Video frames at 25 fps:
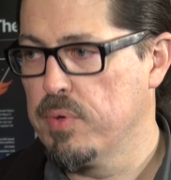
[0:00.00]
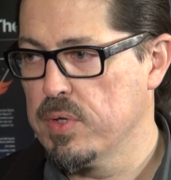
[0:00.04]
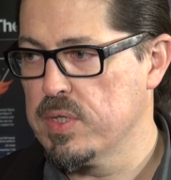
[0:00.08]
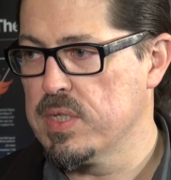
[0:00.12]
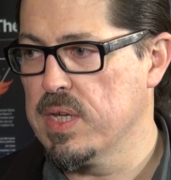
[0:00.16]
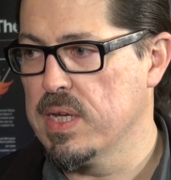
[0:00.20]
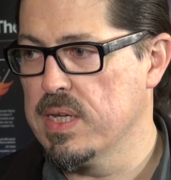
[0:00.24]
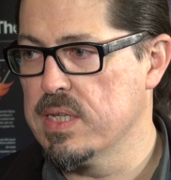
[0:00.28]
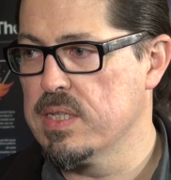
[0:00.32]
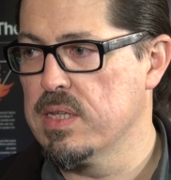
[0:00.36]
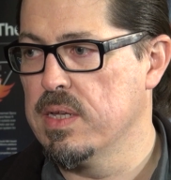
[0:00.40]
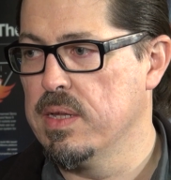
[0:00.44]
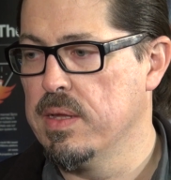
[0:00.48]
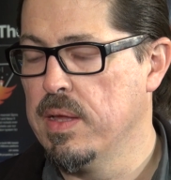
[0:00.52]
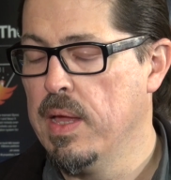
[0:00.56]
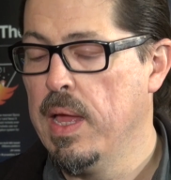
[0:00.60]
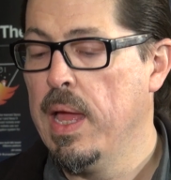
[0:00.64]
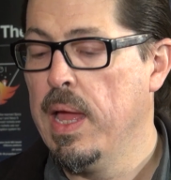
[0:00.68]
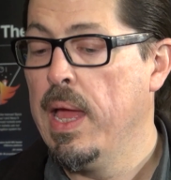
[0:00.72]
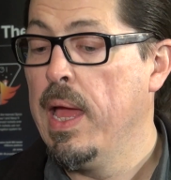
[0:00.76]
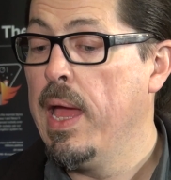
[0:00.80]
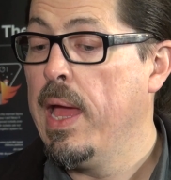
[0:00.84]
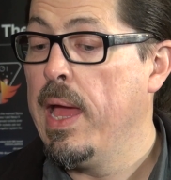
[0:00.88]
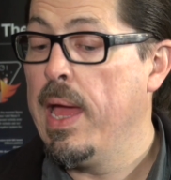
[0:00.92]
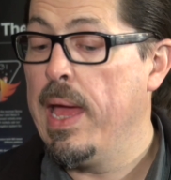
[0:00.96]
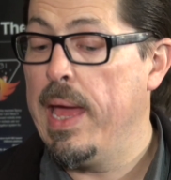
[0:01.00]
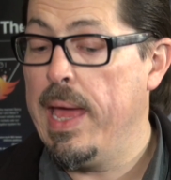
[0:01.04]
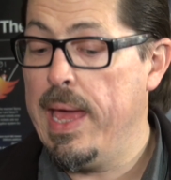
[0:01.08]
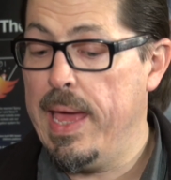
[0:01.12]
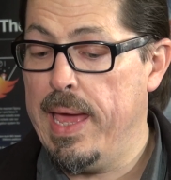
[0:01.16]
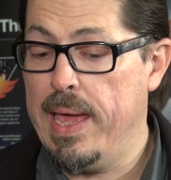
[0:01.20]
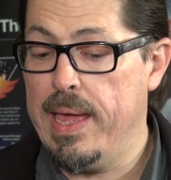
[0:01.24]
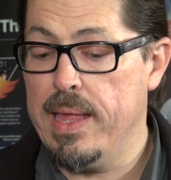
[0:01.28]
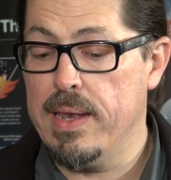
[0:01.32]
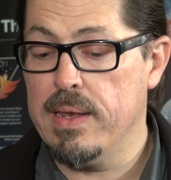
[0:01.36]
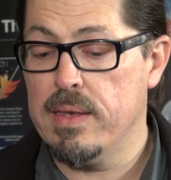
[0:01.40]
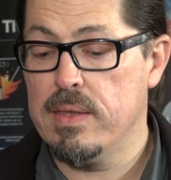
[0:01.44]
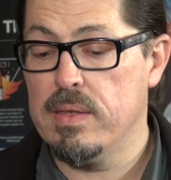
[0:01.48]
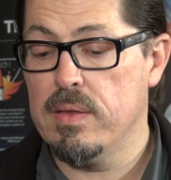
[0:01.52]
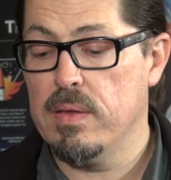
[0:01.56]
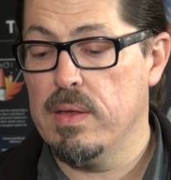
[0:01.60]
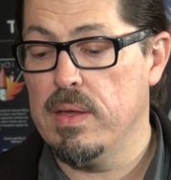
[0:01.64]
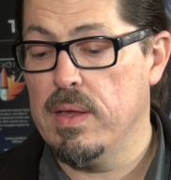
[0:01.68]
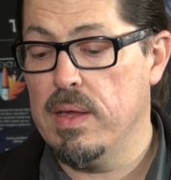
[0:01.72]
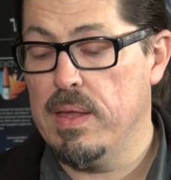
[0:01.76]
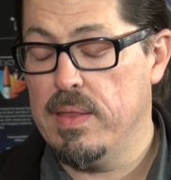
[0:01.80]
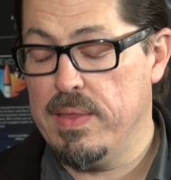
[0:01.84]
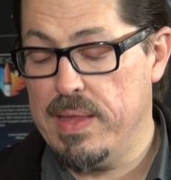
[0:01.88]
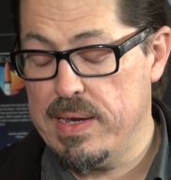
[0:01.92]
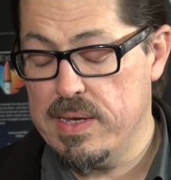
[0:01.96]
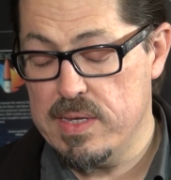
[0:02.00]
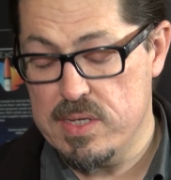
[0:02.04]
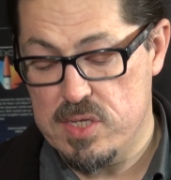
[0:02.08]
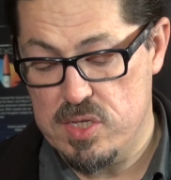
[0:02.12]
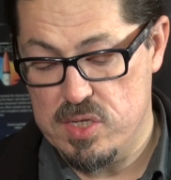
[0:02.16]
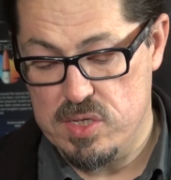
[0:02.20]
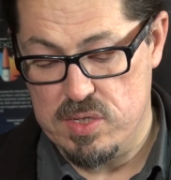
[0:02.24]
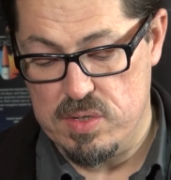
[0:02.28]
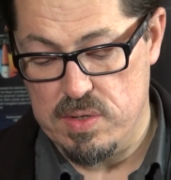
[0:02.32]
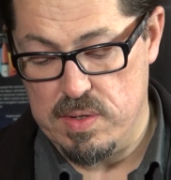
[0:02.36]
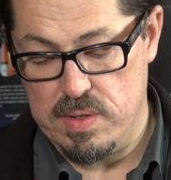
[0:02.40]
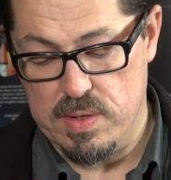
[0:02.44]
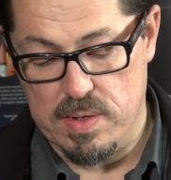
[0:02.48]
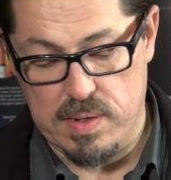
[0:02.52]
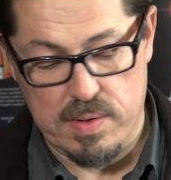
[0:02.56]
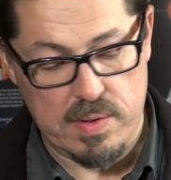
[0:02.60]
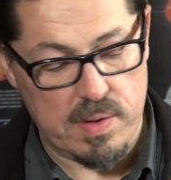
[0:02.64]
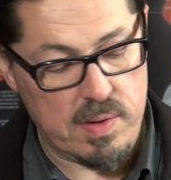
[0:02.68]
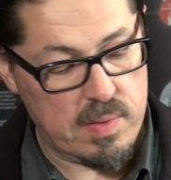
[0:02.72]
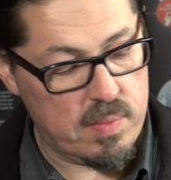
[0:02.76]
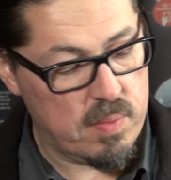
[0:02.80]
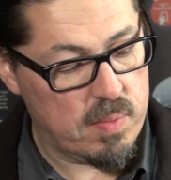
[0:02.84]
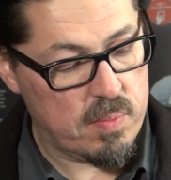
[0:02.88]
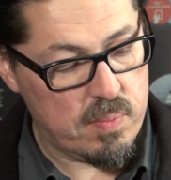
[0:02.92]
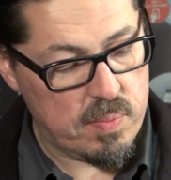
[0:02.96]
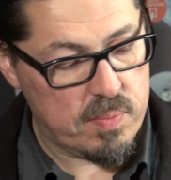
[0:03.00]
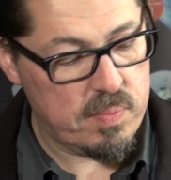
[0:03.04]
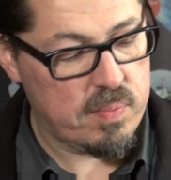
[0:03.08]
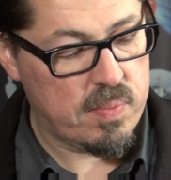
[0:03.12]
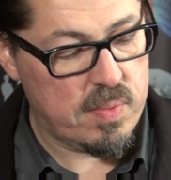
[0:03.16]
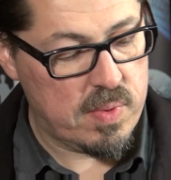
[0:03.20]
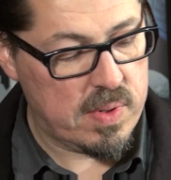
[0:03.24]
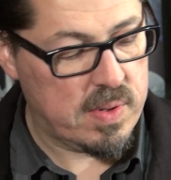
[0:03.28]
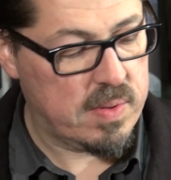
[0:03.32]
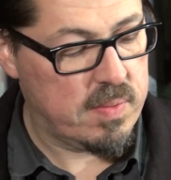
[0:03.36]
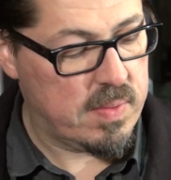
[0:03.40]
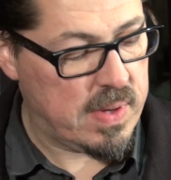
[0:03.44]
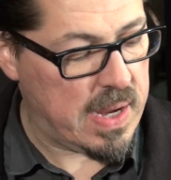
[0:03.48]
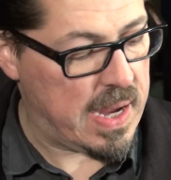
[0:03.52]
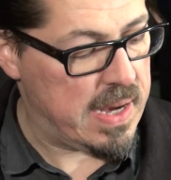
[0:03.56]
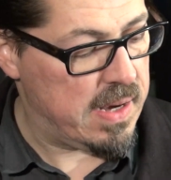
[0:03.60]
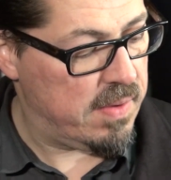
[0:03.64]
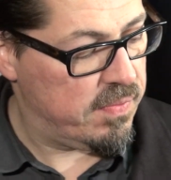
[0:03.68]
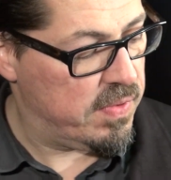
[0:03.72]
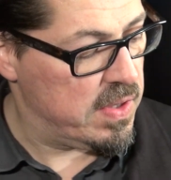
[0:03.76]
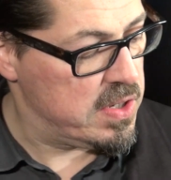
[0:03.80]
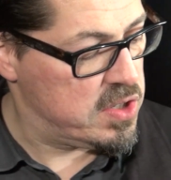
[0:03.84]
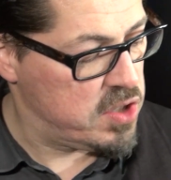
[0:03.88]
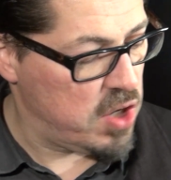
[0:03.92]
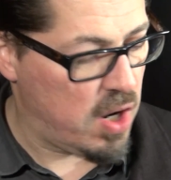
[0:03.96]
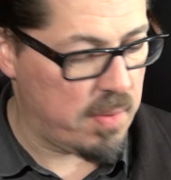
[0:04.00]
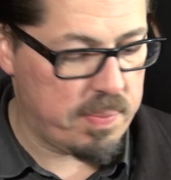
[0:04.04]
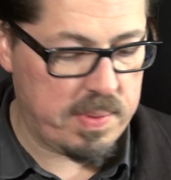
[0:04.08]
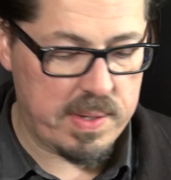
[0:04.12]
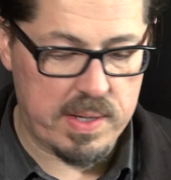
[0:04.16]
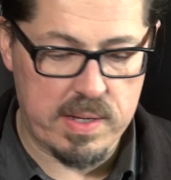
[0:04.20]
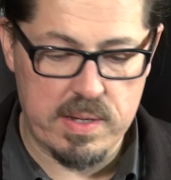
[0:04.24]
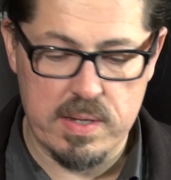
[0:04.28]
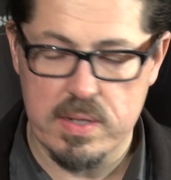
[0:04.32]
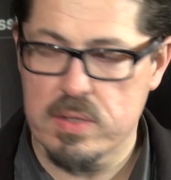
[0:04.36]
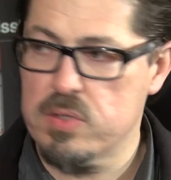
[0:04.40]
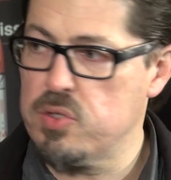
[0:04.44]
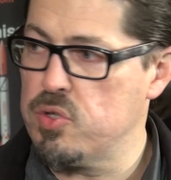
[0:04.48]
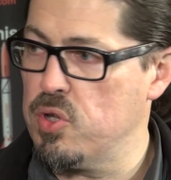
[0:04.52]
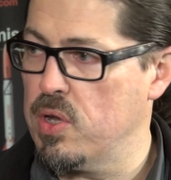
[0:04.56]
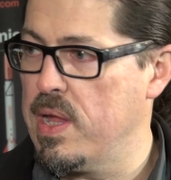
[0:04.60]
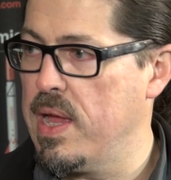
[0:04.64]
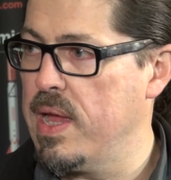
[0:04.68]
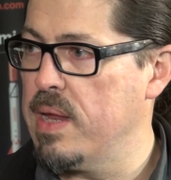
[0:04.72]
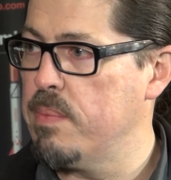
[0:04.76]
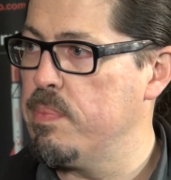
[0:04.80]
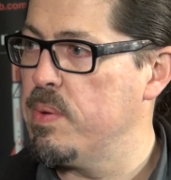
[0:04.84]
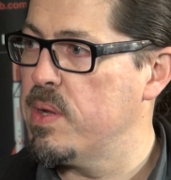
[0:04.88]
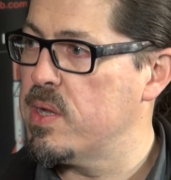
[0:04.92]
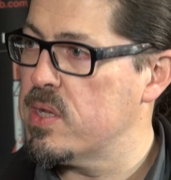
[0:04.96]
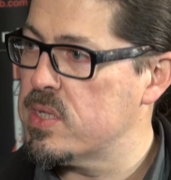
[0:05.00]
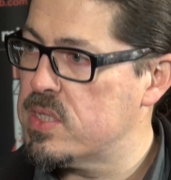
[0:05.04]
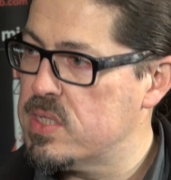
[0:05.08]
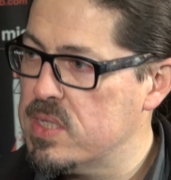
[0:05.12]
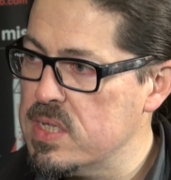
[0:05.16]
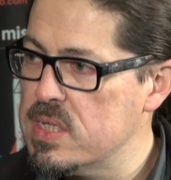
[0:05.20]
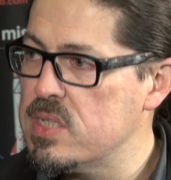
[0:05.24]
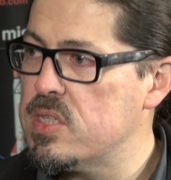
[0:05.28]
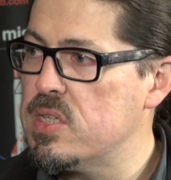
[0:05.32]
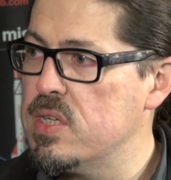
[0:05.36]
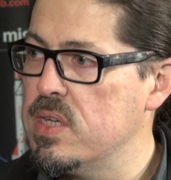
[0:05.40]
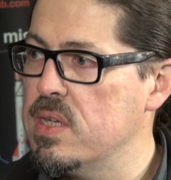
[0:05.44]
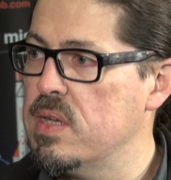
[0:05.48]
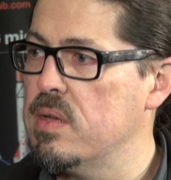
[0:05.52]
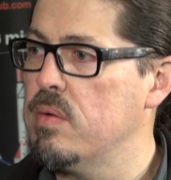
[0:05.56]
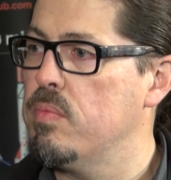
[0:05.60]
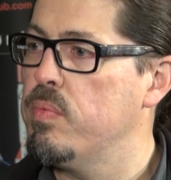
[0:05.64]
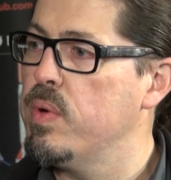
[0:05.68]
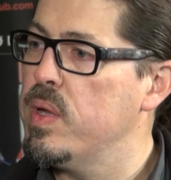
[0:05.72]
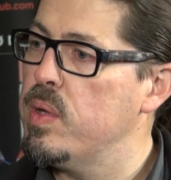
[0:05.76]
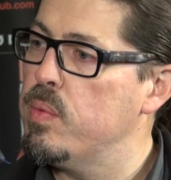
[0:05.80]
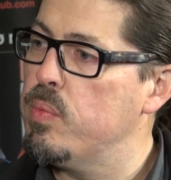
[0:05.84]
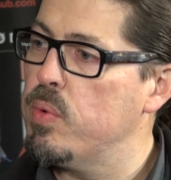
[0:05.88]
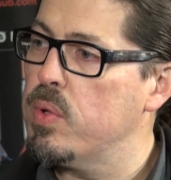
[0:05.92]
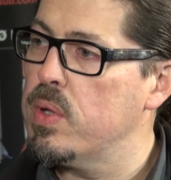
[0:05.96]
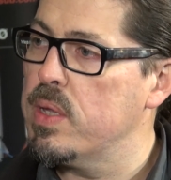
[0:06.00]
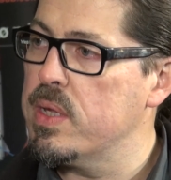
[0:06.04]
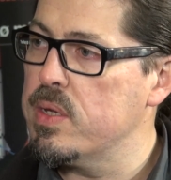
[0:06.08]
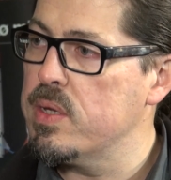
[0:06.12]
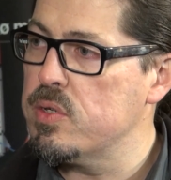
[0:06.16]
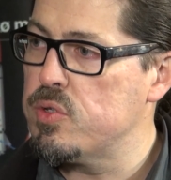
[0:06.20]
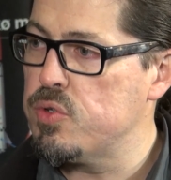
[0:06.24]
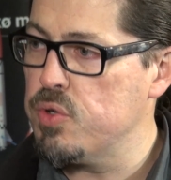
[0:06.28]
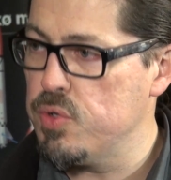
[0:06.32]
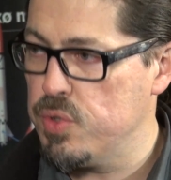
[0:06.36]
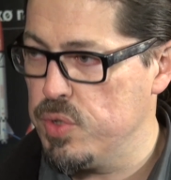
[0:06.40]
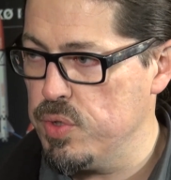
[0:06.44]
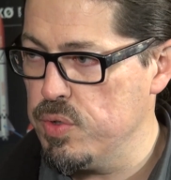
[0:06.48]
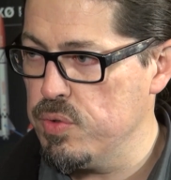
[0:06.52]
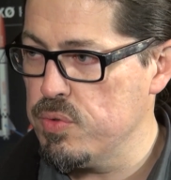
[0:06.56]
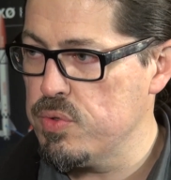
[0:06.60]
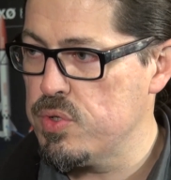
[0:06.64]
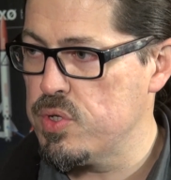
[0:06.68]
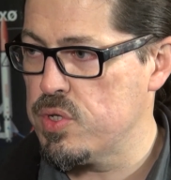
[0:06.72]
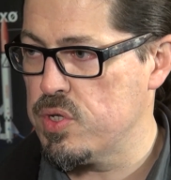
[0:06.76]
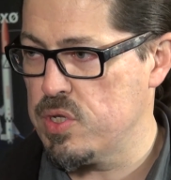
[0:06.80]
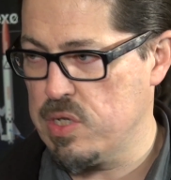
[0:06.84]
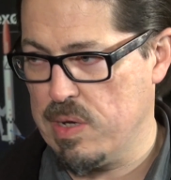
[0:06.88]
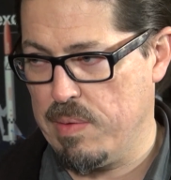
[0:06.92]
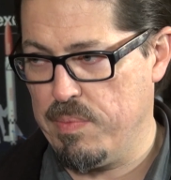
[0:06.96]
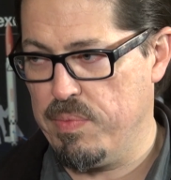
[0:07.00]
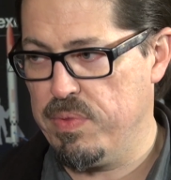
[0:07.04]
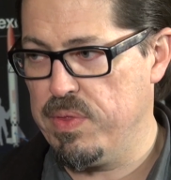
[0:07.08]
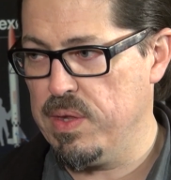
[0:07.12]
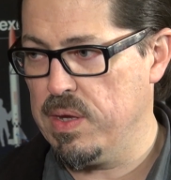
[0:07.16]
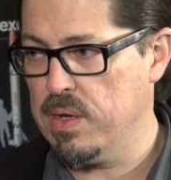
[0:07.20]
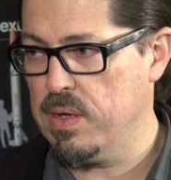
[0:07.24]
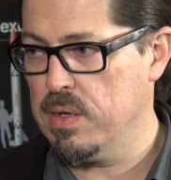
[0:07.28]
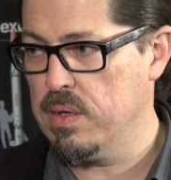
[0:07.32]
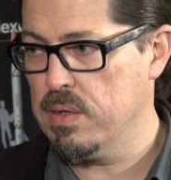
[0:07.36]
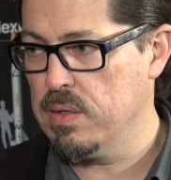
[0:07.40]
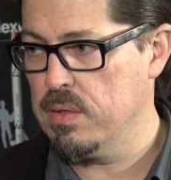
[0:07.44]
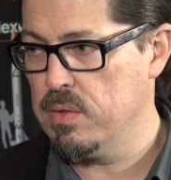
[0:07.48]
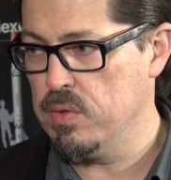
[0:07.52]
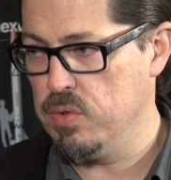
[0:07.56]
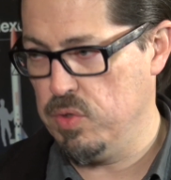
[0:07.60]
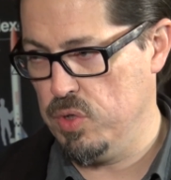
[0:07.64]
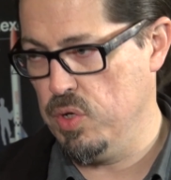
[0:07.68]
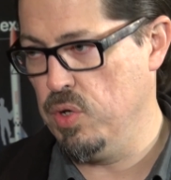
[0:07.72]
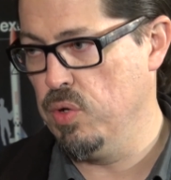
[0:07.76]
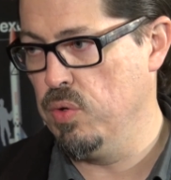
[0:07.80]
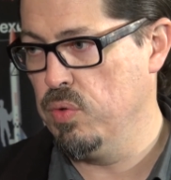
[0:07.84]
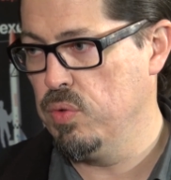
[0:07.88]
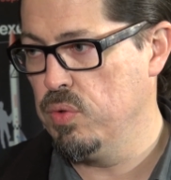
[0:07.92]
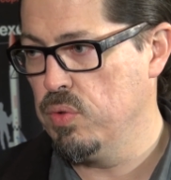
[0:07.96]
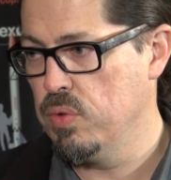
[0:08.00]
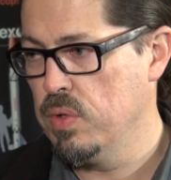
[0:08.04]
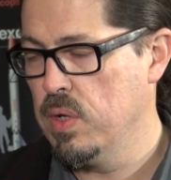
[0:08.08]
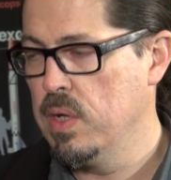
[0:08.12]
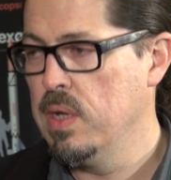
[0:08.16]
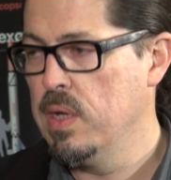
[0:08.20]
Precisely. And that is kind of the topic tonight, because this year we will introduce something new.